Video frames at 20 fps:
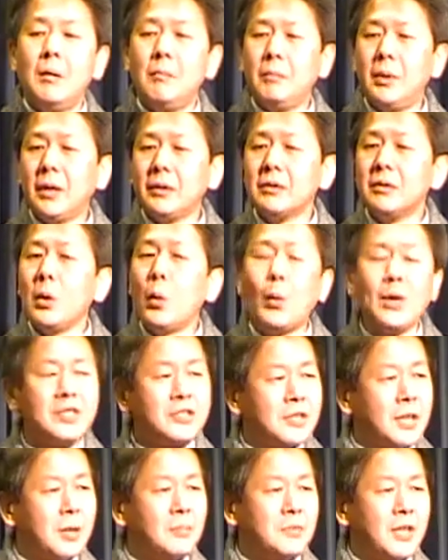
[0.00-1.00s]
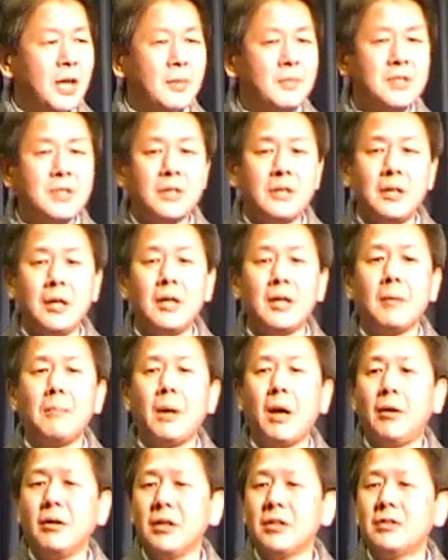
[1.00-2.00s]
But we sometimes think
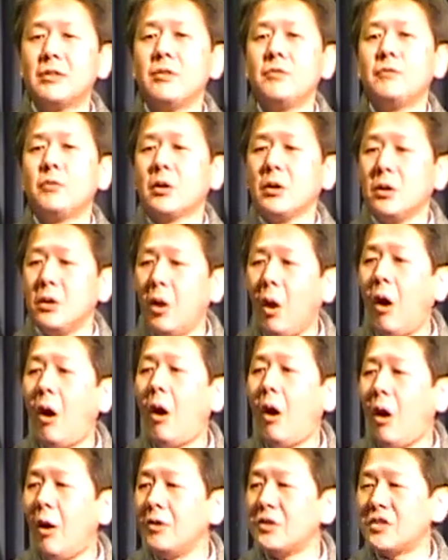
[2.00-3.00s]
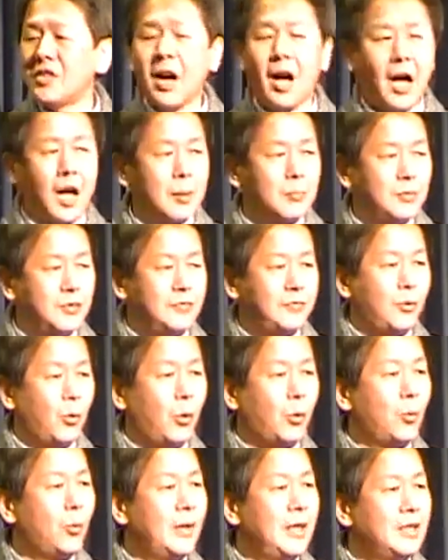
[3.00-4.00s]
about it for a long time
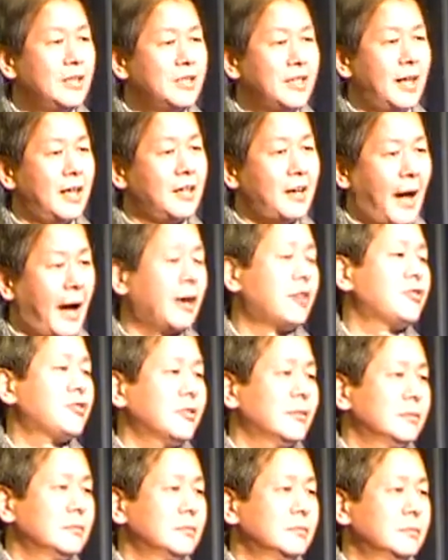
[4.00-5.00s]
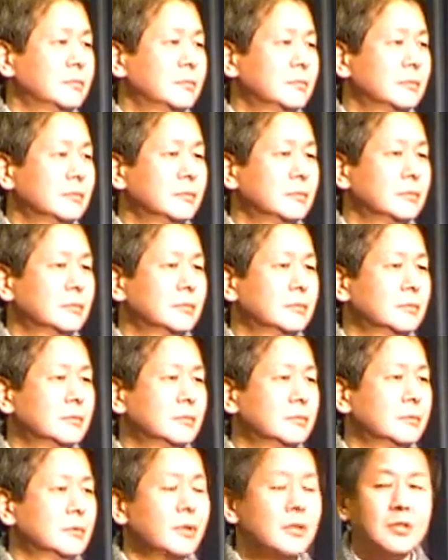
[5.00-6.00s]
before we take action.
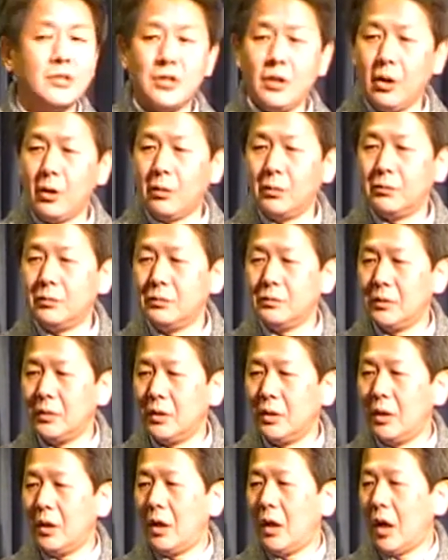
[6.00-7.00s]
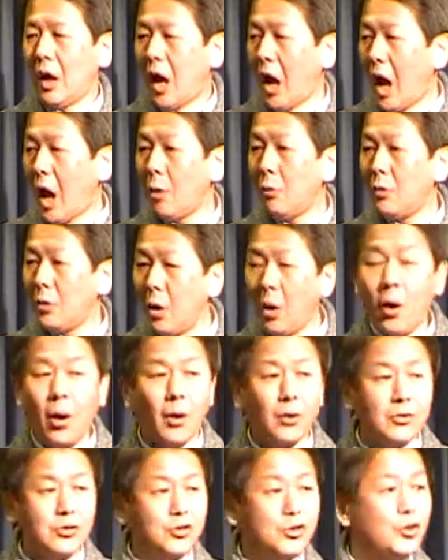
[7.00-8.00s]
So, how
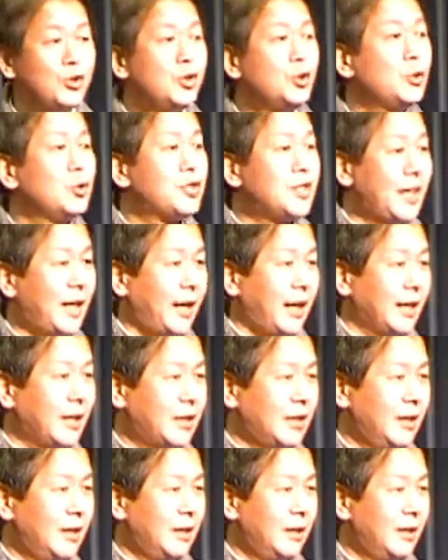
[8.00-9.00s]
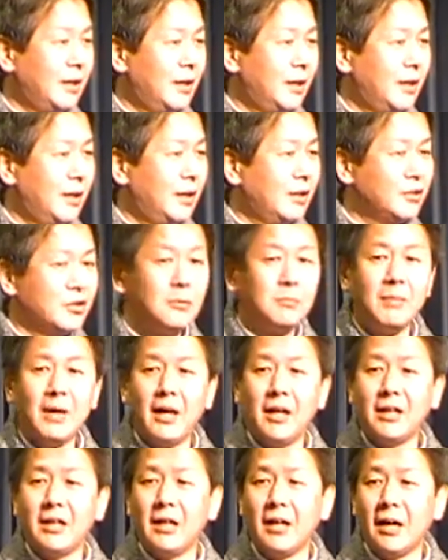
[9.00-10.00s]
long do you take to
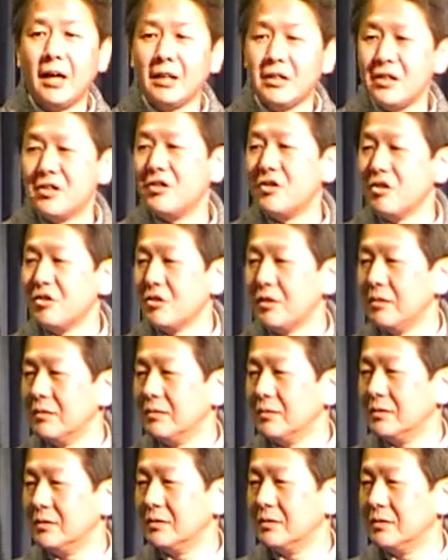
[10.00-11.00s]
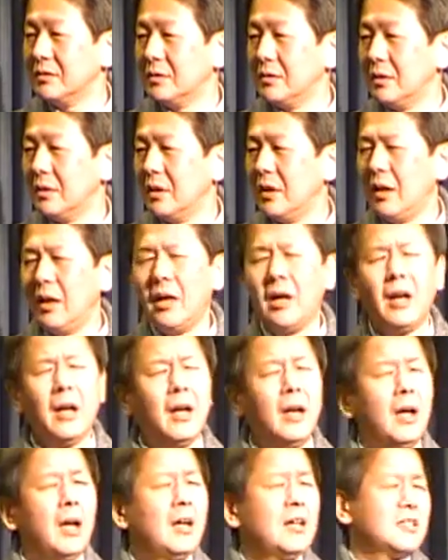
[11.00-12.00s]
make a decision?
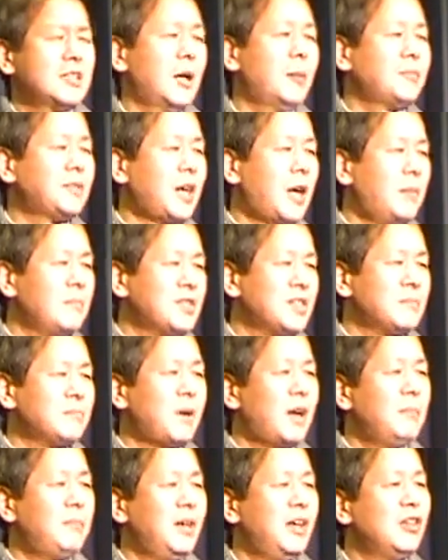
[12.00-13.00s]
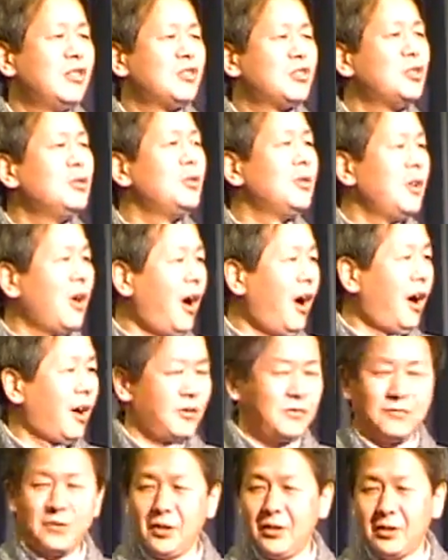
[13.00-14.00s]
Sometimes it might be too
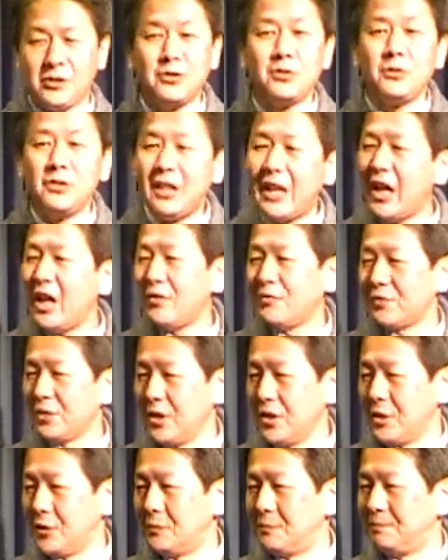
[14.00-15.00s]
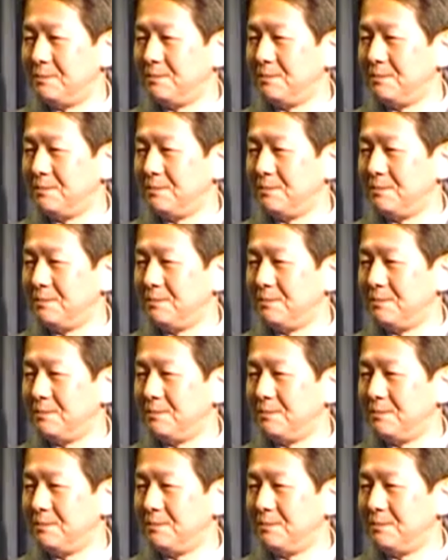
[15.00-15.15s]
late for you.